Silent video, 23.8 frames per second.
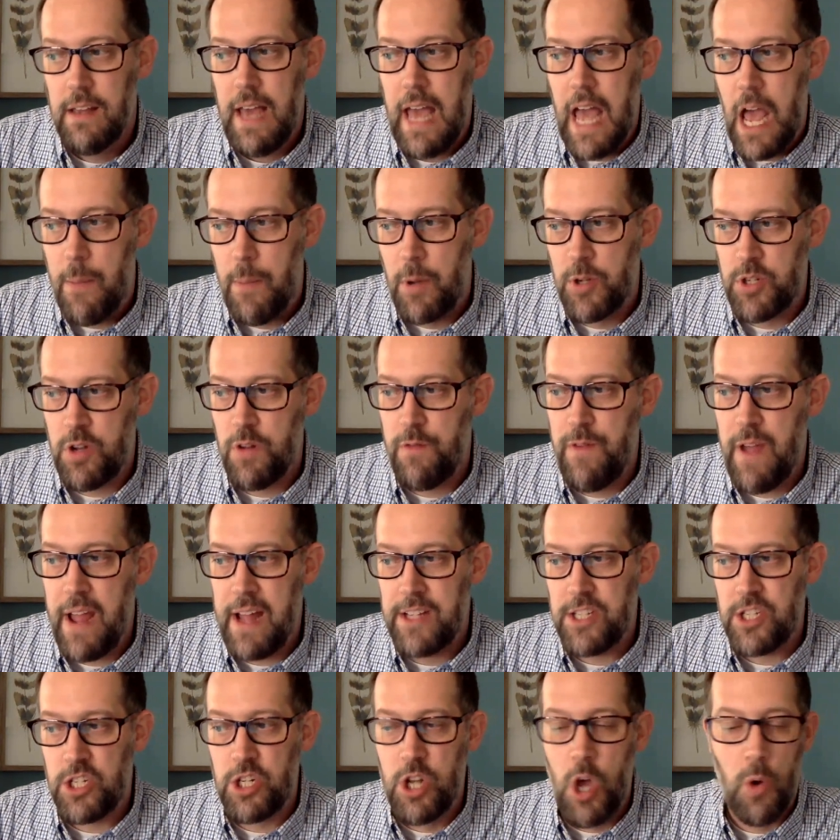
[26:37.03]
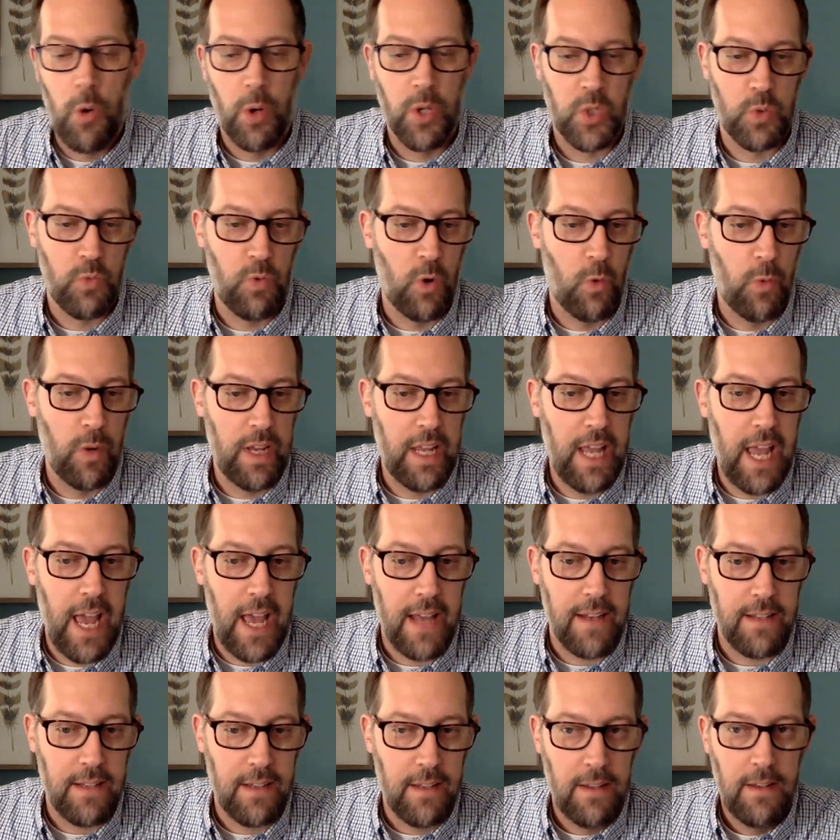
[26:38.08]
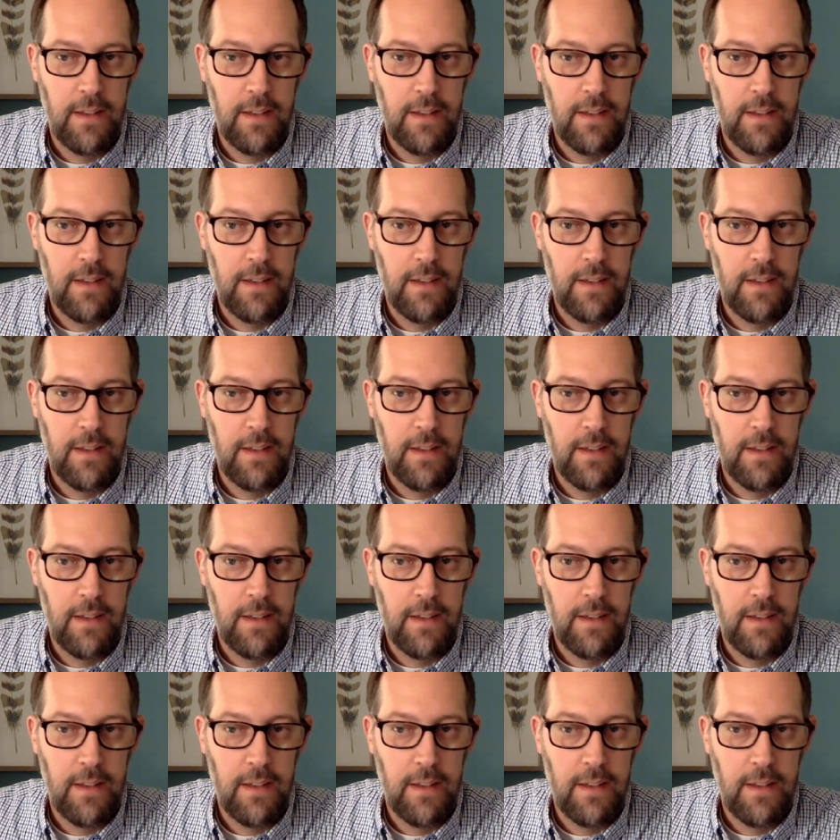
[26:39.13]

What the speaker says: How much advance notice will we get?